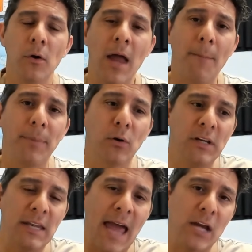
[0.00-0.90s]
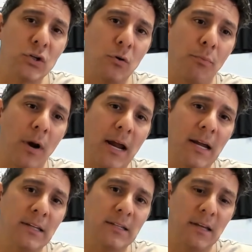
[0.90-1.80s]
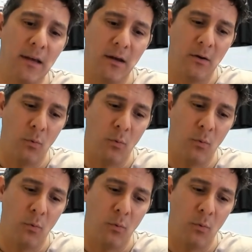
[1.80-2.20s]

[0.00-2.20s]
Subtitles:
They're not building national brands